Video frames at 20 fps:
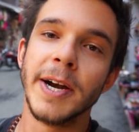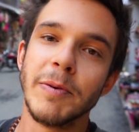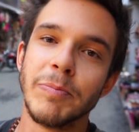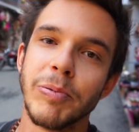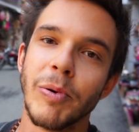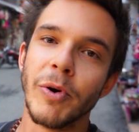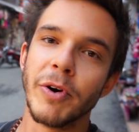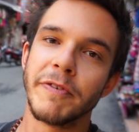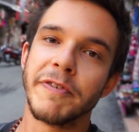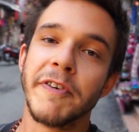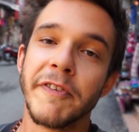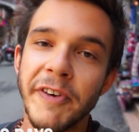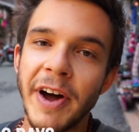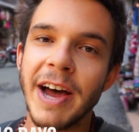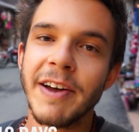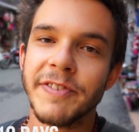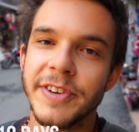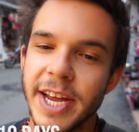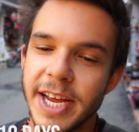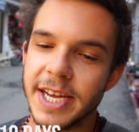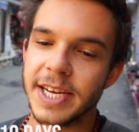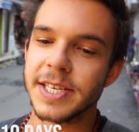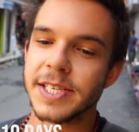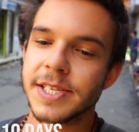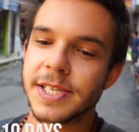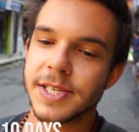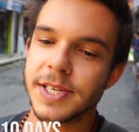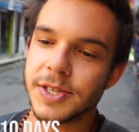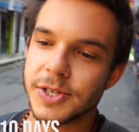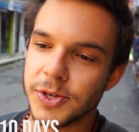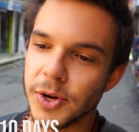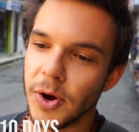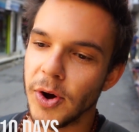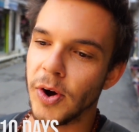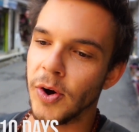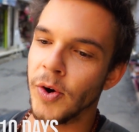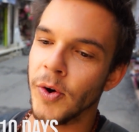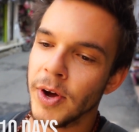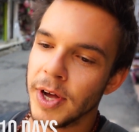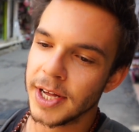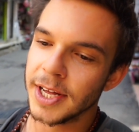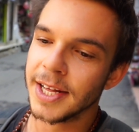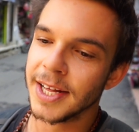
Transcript: airport for 5 days. So